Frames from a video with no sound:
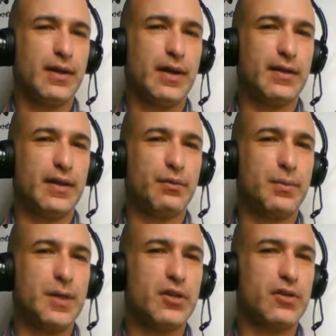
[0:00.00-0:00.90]
and then it would
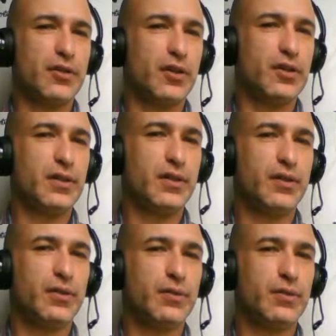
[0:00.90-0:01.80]
be your turn
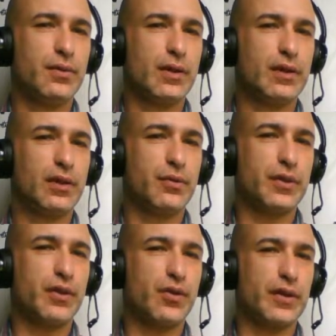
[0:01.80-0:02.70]
to enclose
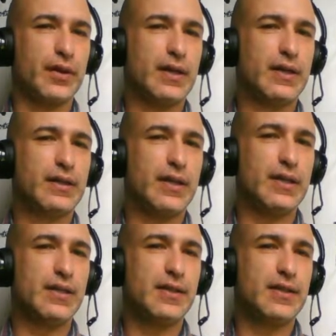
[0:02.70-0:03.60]
the corner. And
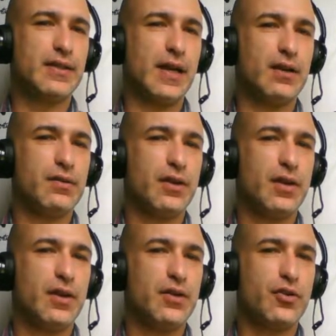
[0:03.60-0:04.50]
this is now
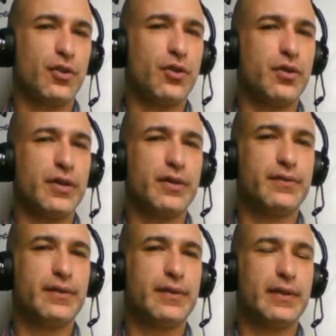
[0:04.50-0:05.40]
your corner.
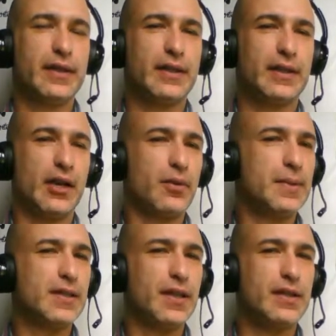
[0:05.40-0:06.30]
It cannot
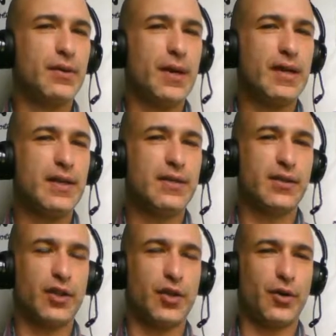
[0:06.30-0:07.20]
be taken away. It's
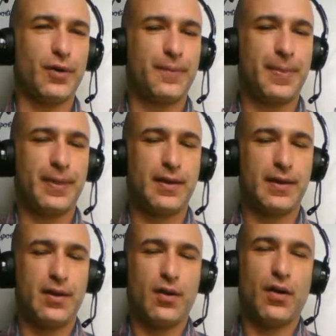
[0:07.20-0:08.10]
secure.
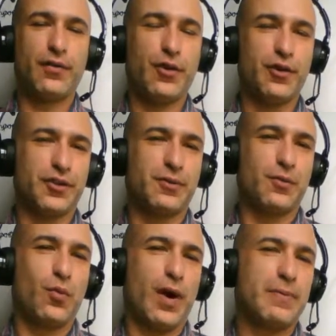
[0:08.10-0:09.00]
Of course,
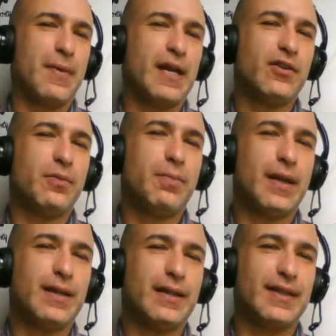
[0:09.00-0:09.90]
white may not
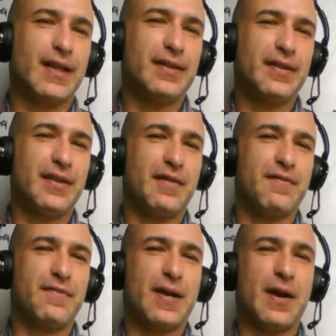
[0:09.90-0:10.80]
play like that. If
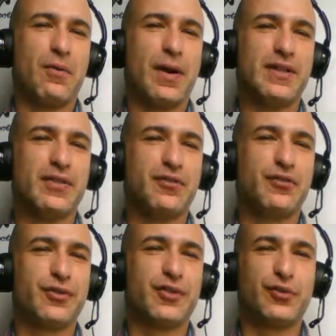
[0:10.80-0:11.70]
white is